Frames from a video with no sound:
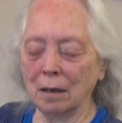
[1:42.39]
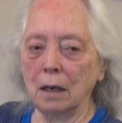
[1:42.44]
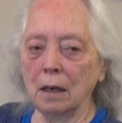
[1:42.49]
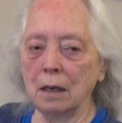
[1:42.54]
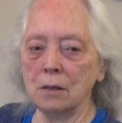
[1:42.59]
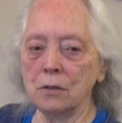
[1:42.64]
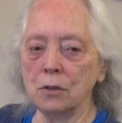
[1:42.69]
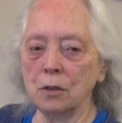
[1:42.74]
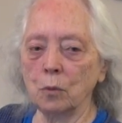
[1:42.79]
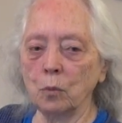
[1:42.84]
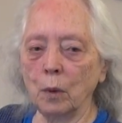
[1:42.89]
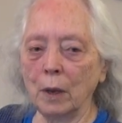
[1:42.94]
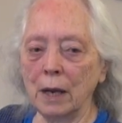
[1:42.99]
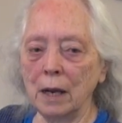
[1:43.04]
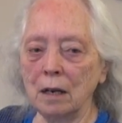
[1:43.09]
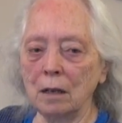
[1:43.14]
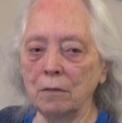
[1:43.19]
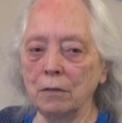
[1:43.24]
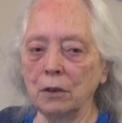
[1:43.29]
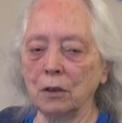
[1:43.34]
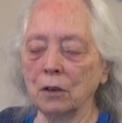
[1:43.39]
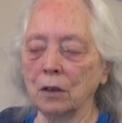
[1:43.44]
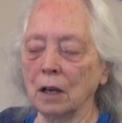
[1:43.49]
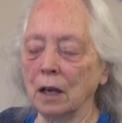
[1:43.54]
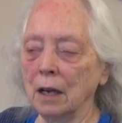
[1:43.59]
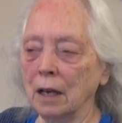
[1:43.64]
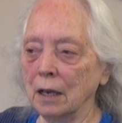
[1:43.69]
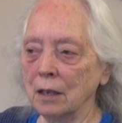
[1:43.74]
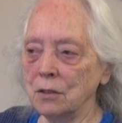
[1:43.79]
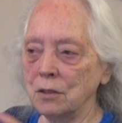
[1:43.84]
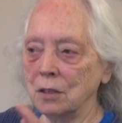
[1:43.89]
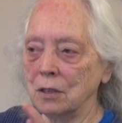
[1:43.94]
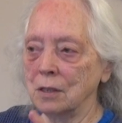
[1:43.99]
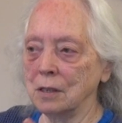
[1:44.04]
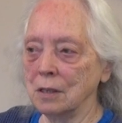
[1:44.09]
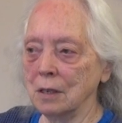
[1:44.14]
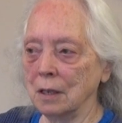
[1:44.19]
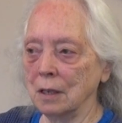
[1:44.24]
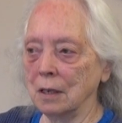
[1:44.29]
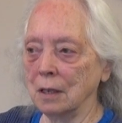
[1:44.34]
Is the weight of your
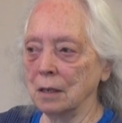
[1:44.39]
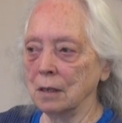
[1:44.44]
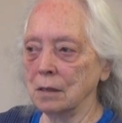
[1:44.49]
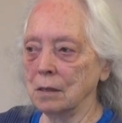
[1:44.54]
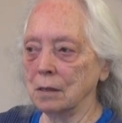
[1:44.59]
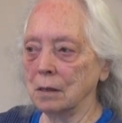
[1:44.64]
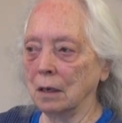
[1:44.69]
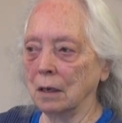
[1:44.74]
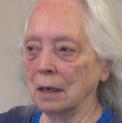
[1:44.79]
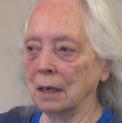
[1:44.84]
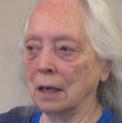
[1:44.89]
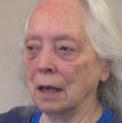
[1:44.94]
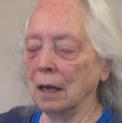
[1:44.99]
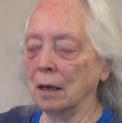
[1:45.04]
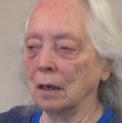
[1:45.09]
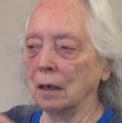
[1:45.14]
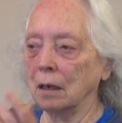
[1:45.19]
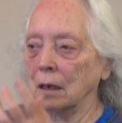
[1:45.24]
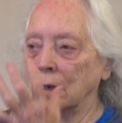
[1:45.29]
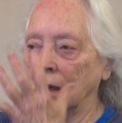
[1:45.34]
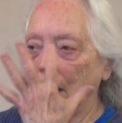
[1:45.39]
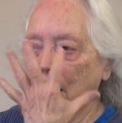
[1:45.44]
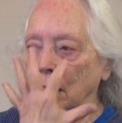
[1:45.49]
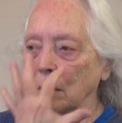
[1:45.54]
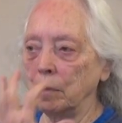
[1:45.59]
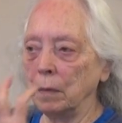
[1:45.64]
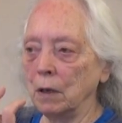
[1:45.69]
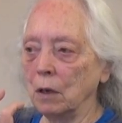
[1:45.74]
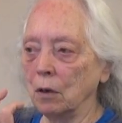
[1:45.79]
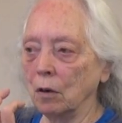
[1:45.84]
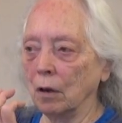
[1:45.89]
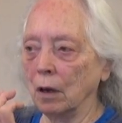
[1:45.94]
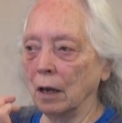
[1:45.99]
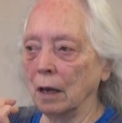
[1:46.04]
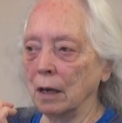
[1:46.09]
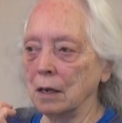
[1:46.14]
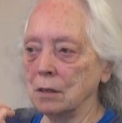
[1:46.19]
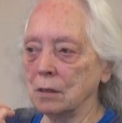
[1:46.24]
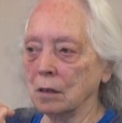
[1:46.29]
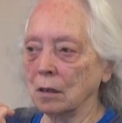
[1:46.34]
consciousness, again, keeping your
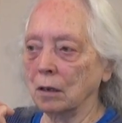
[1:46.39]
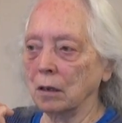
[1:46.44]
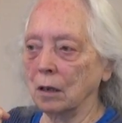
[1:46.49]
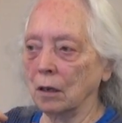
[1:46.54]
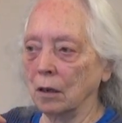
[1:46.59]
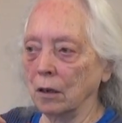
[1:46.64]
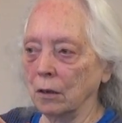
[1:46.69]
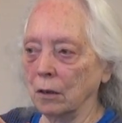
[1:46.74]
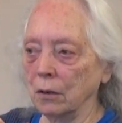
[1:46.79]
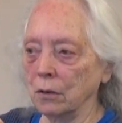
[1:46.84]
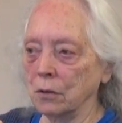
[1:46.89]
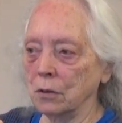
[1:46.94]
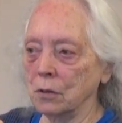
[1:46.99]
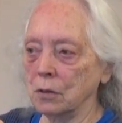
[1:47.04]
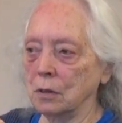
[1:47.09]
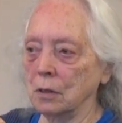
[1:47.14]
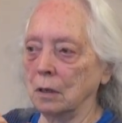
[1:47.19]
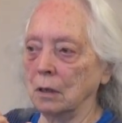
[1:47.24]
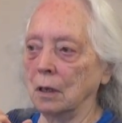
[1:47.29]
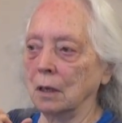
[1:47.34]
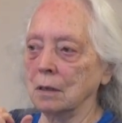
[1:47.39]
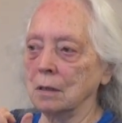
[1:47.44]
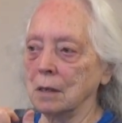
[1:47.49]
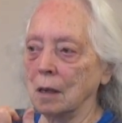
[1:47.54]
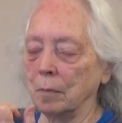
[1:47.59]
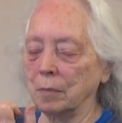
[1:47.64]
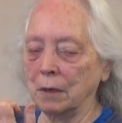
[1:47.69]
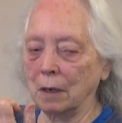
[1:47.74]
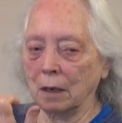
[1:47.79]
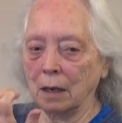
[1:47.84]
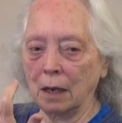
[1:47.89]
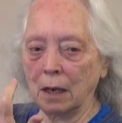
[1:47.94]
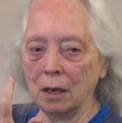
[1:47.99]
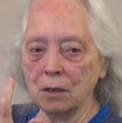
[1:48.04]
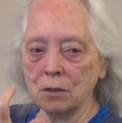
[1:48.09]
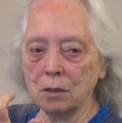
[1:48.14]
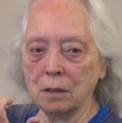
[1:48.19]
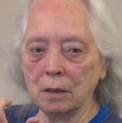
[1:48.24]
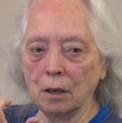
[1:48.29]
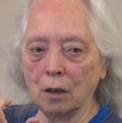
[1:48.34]
eyes closed, except
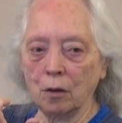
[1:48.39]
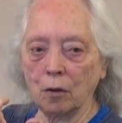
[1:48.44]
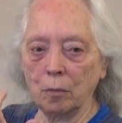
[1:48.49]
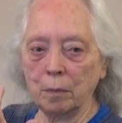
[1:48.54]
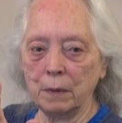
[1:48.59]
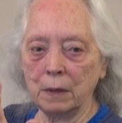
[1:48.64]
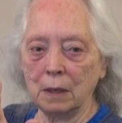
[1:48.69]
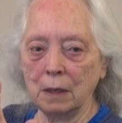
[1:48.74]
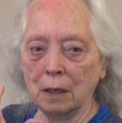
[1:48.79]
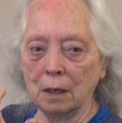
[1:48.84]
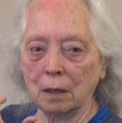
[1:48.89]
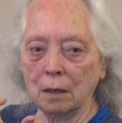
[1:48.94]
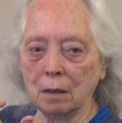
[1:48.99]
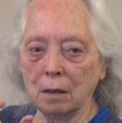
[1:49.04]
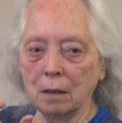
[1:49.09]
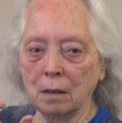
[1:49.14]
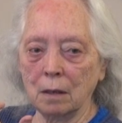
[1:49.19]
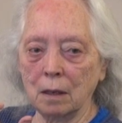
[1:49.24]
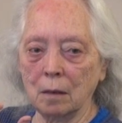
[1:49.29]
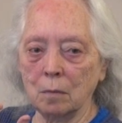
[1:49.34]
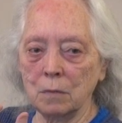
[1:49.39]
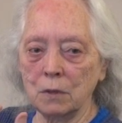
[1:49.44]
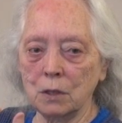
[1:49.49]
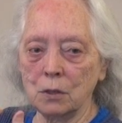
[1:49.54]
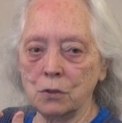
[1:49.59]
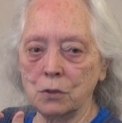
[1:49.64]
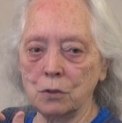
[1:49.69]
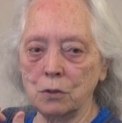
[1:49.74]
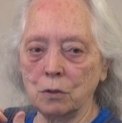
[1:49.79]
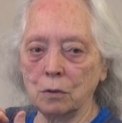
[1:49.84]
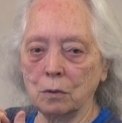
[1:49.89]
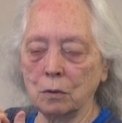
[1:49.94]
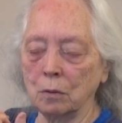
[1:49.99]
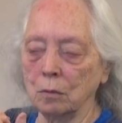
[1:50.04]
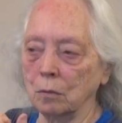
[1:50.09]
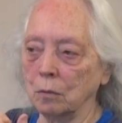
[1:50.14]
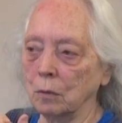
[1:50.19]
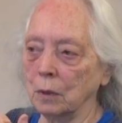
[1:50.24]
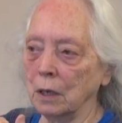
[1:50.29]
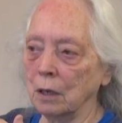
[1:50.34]
occasionally opening them just to
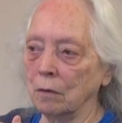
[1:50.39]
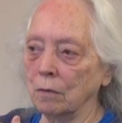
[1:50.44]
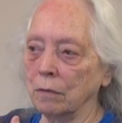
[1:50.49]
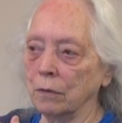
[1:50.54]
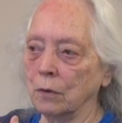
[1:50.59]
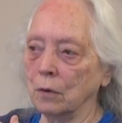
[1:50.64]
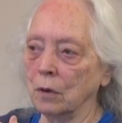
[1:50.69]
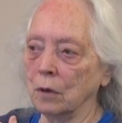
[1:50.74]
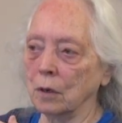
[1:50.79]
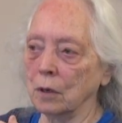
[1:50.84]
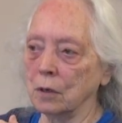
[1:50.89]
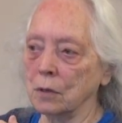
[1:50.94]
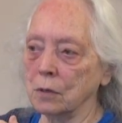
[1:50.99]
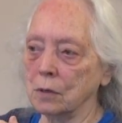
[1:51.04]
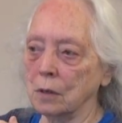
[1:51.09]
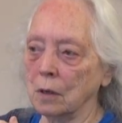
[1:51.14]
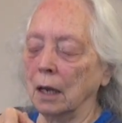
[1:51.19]
reinforce?